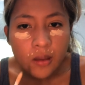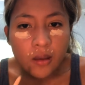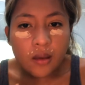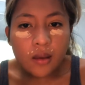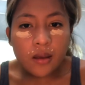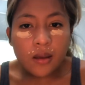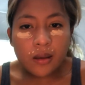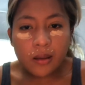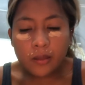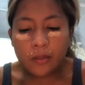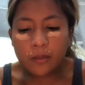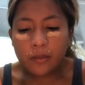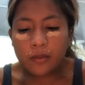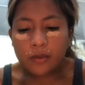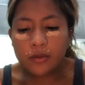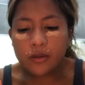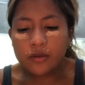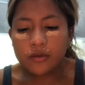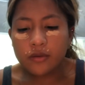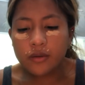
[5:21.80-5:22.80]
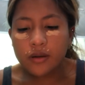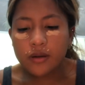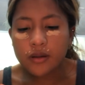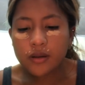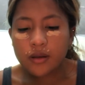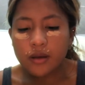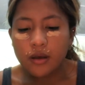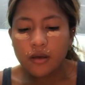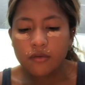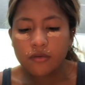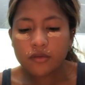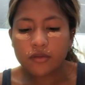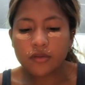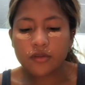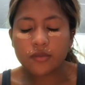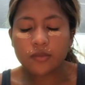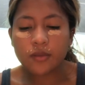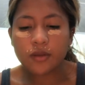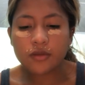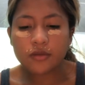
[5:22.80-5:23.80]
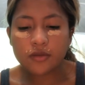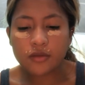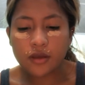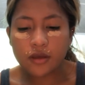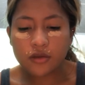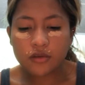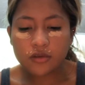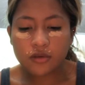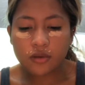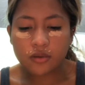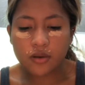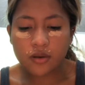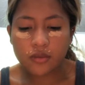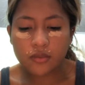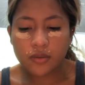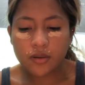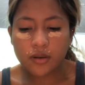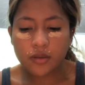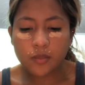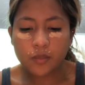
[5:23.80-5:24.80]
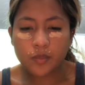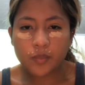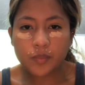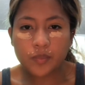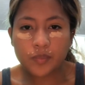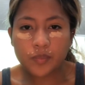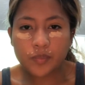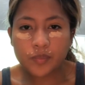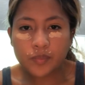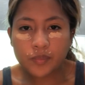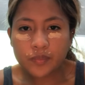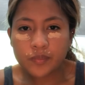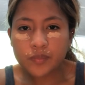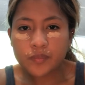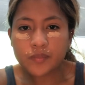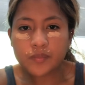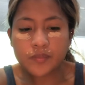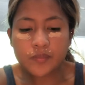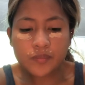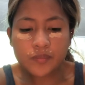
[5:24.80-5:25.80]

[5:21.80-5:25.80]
I'm really trying to cover this mustache going right now.